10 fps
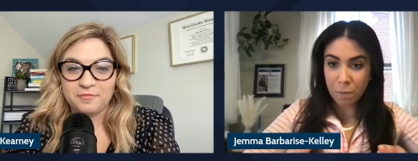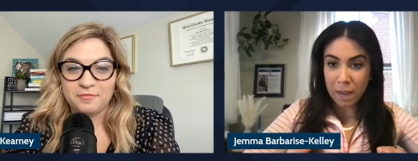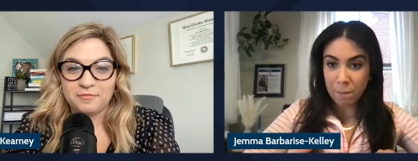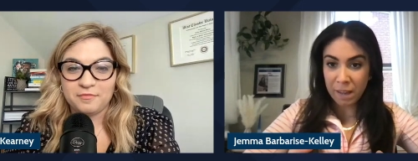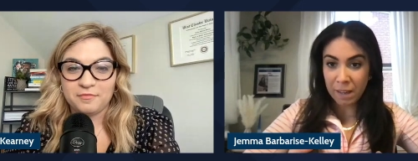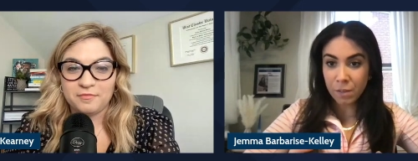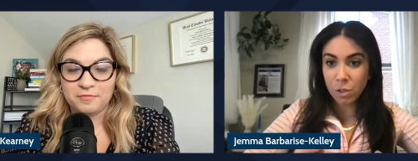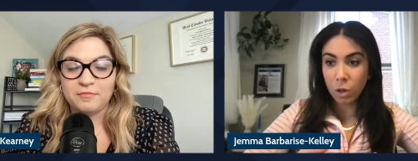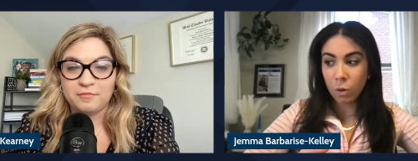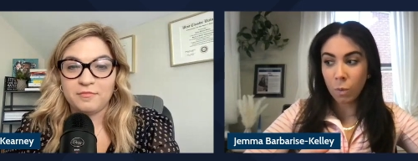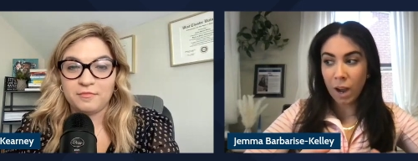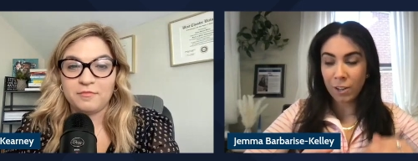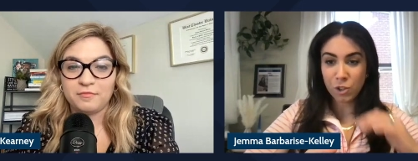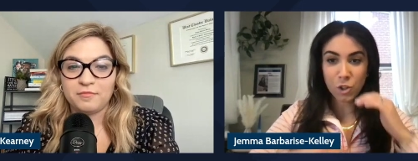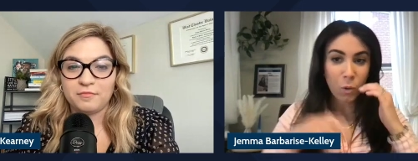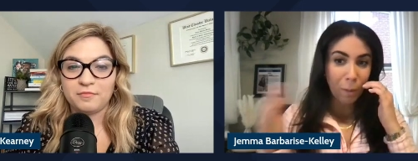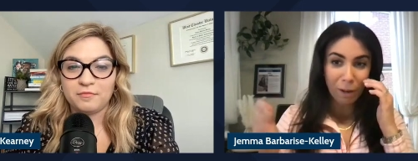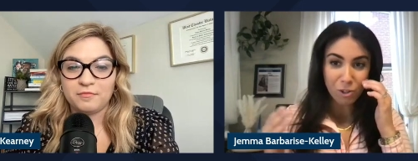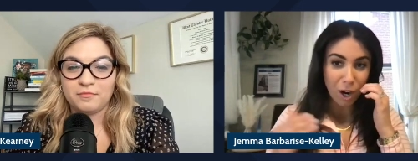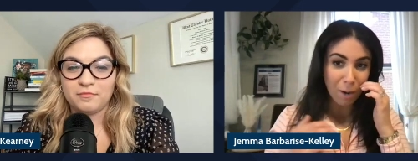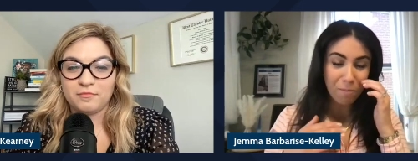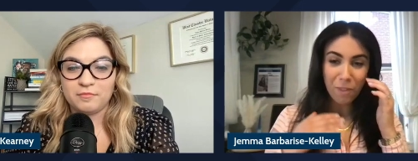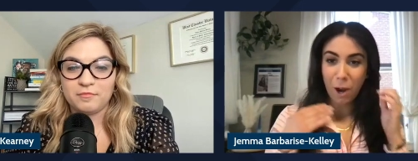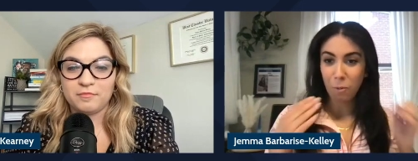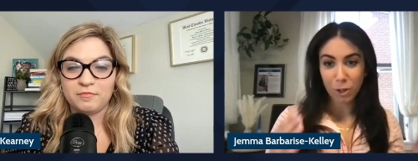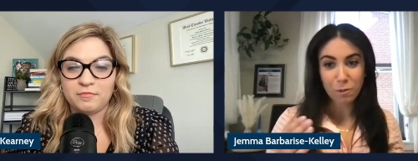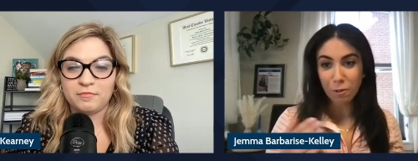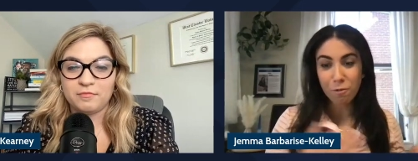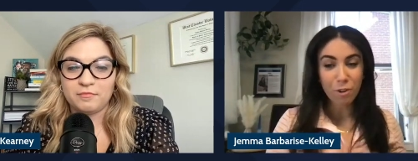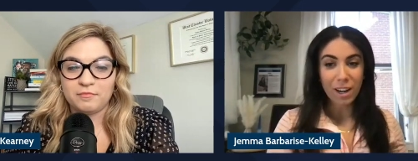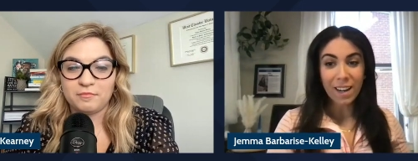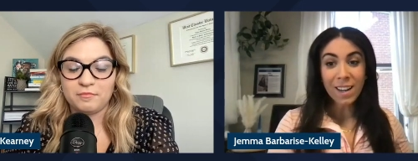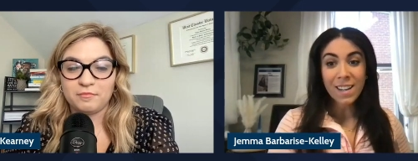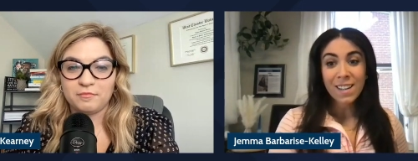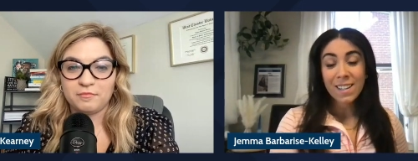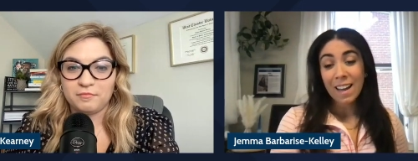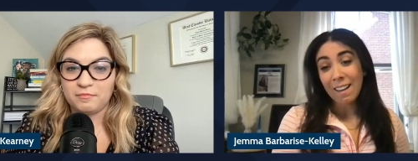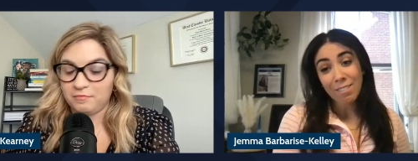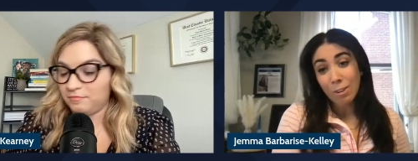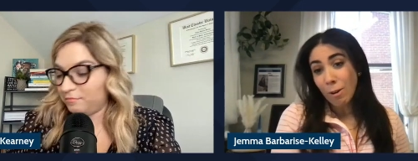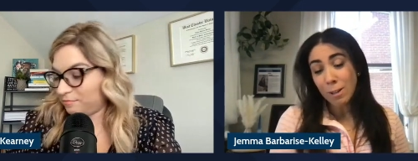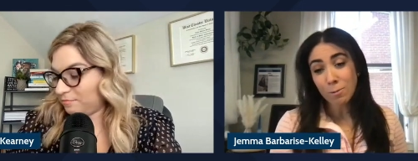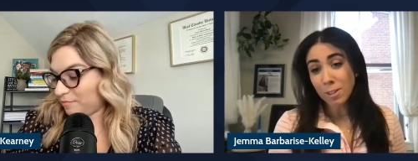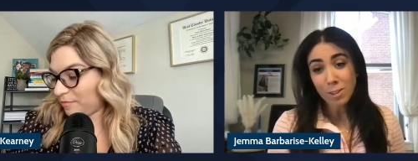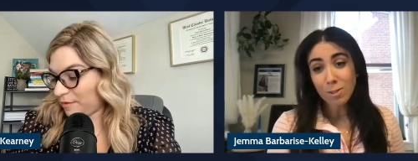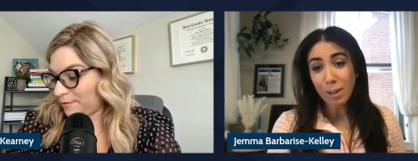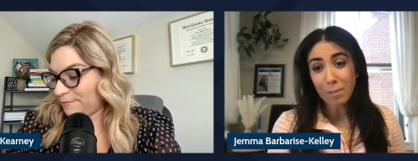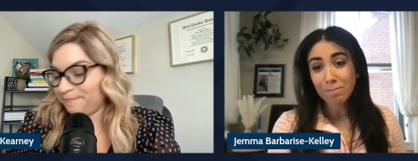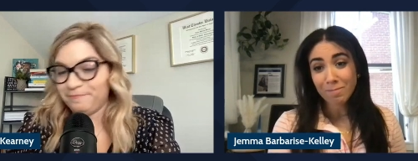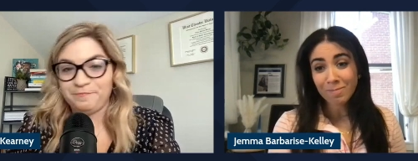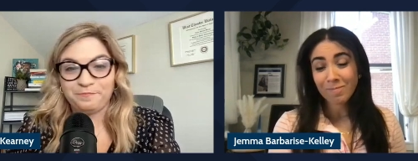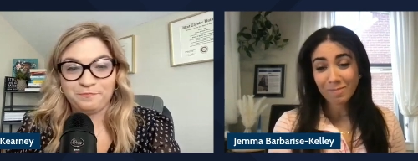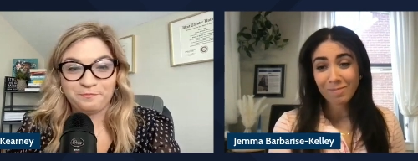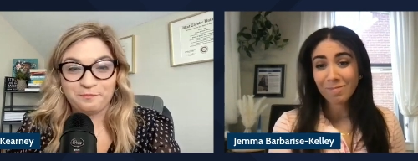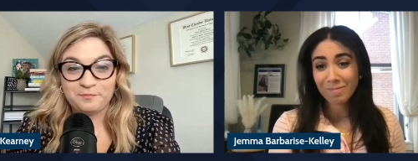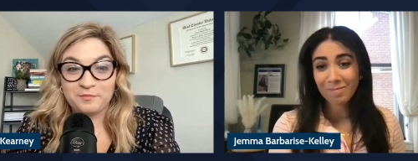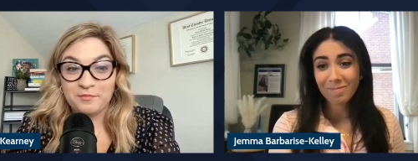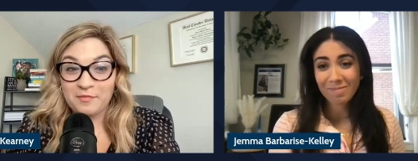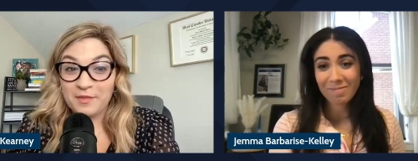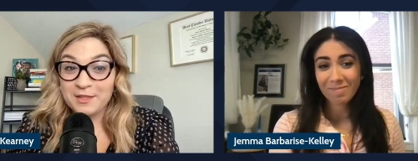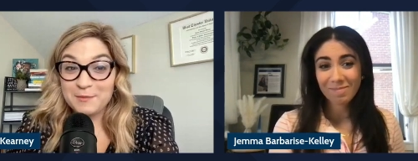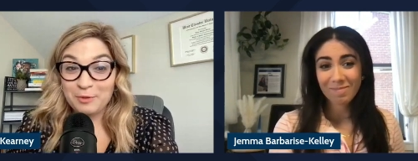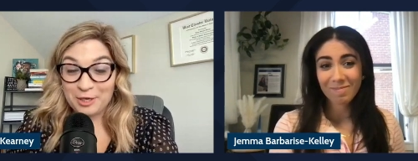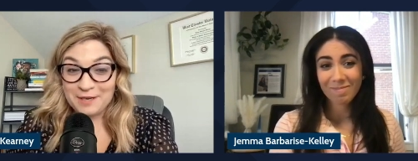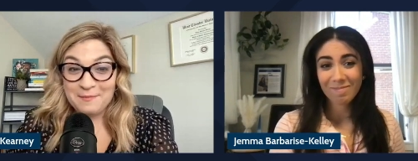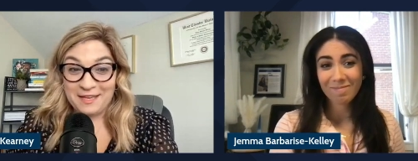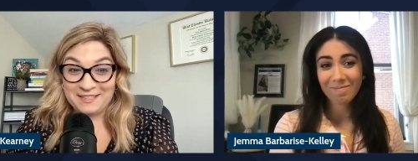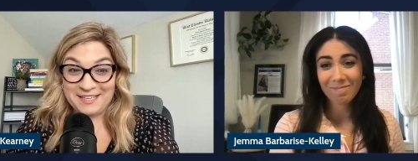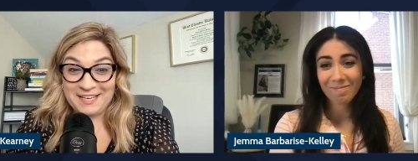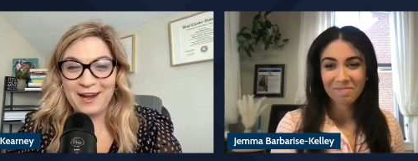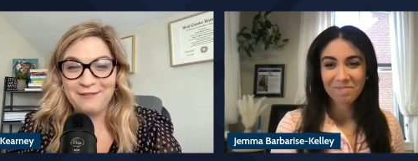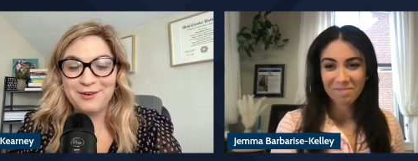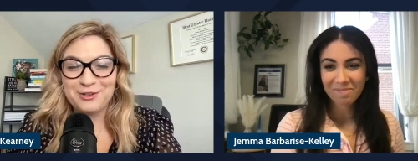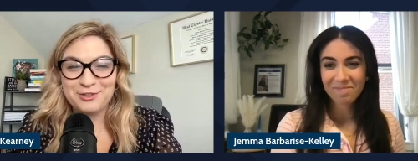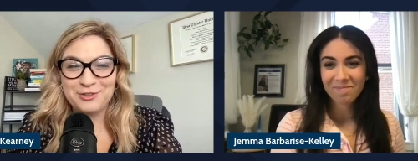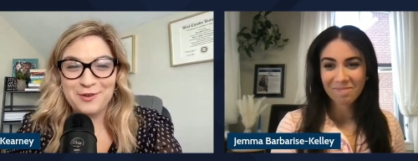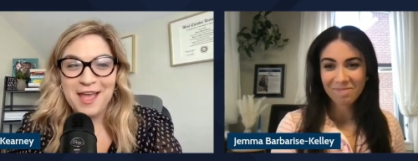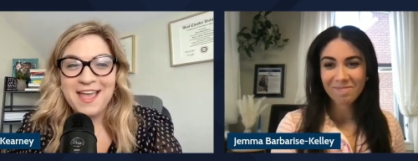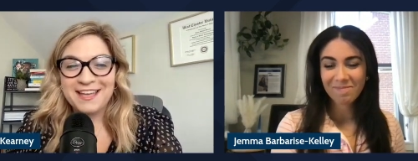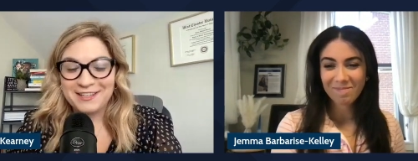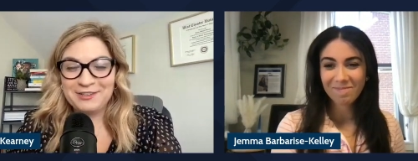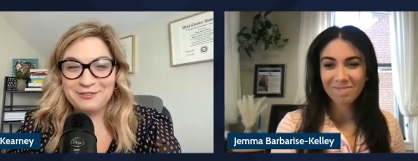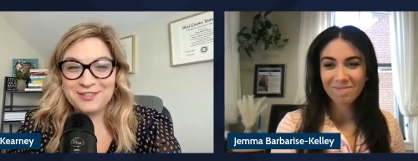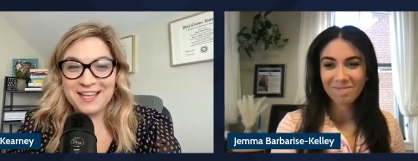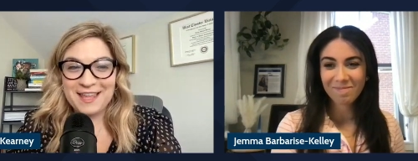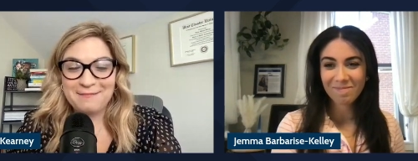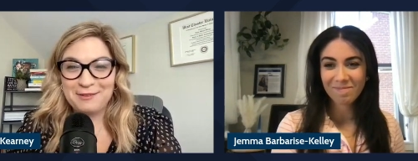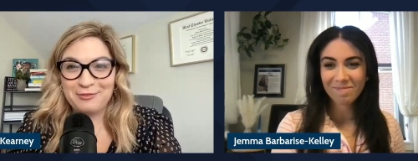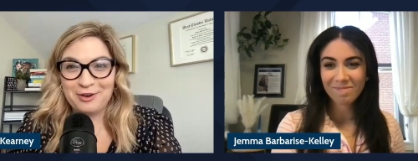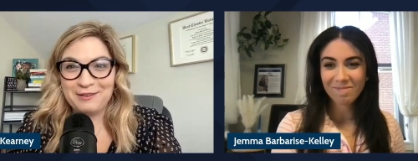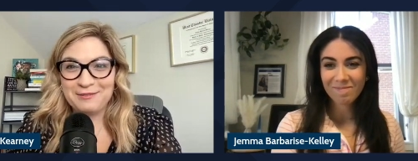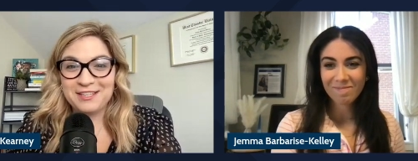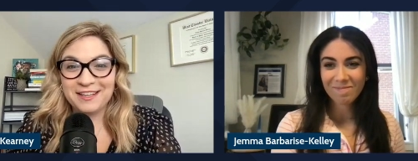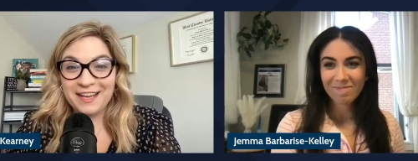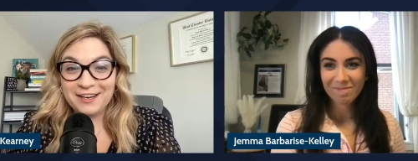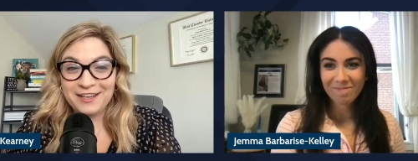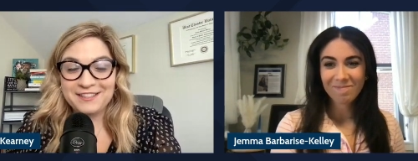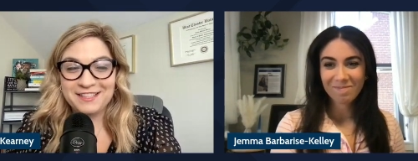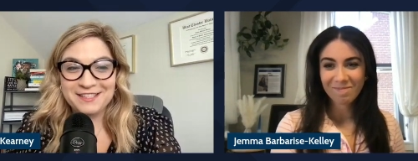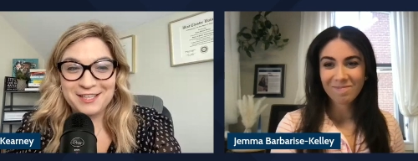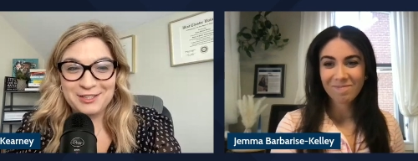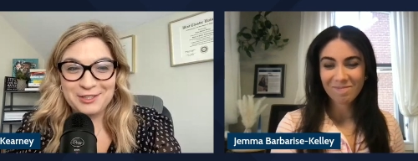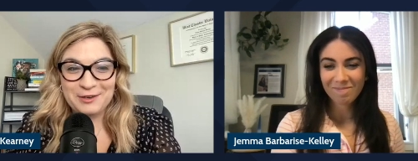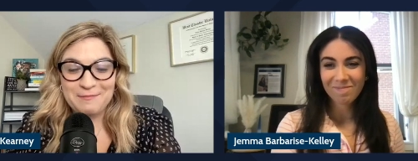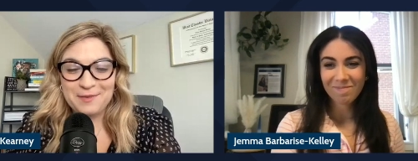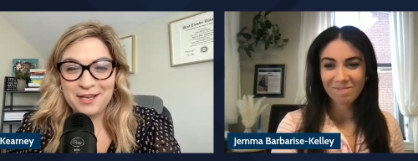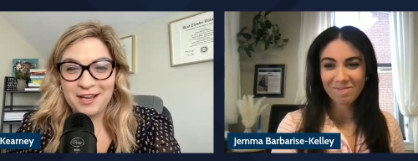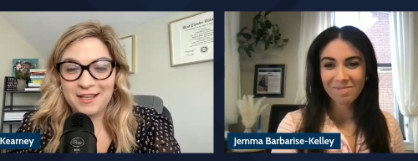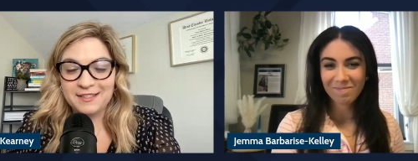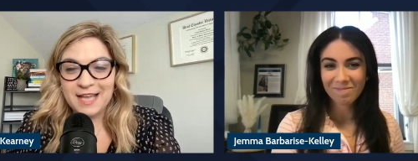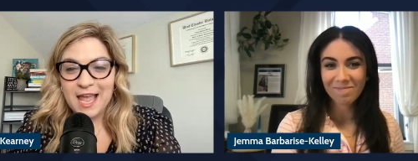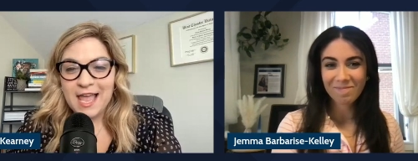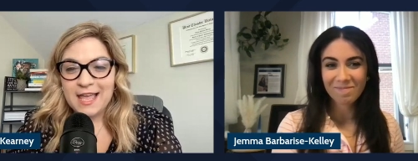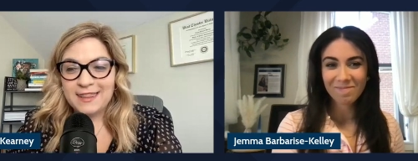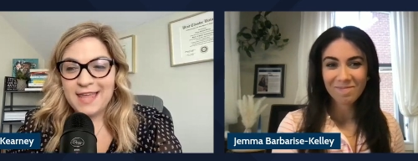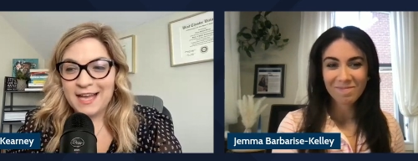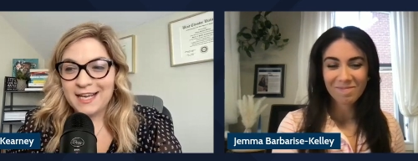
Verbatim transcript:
Speaker 1: to pay me. So I just quit my job. I worked for free and the rest was history.
Speaker 2: That's pretty amazing. I've heard you say that before, and it was hilarious listening to it because that